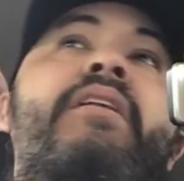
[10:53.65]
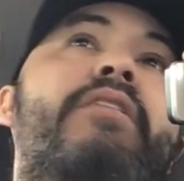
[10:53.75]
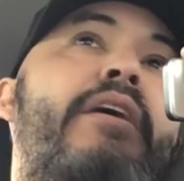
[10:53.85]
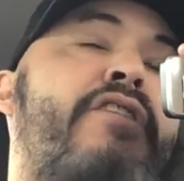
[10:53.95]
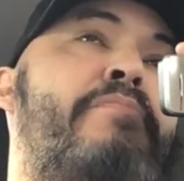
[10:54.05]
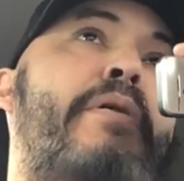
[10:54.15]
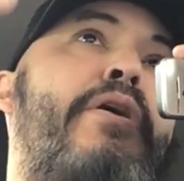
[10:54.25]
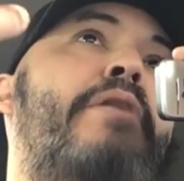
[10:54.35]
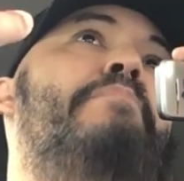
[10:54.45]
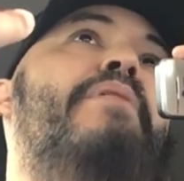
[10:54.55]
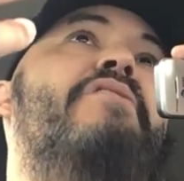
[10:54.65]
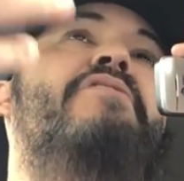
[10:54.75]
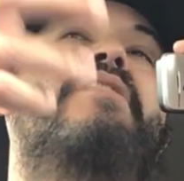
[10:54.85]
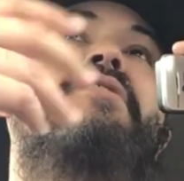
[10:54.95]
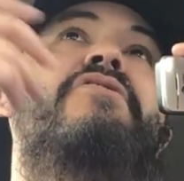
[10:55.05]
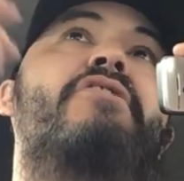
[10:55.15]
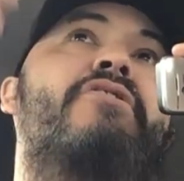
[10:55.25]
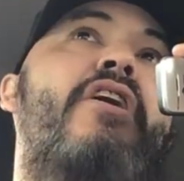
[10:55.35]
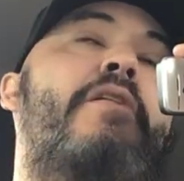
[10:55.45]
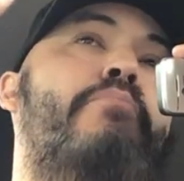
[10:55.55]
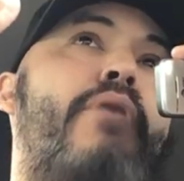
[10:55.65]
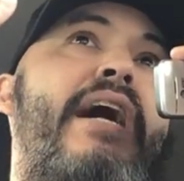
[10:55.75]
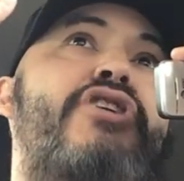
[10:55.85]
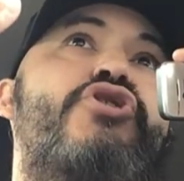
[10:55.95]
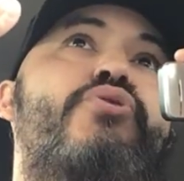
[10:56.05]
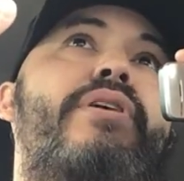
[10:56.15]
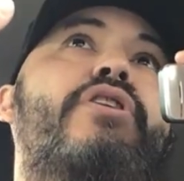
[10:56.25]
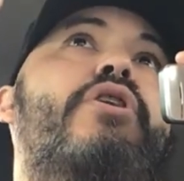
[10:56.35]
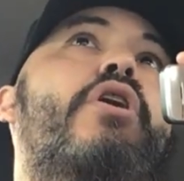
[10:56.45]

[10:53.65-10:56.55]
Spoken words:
The Experian Business, the Dun and Bradstreet,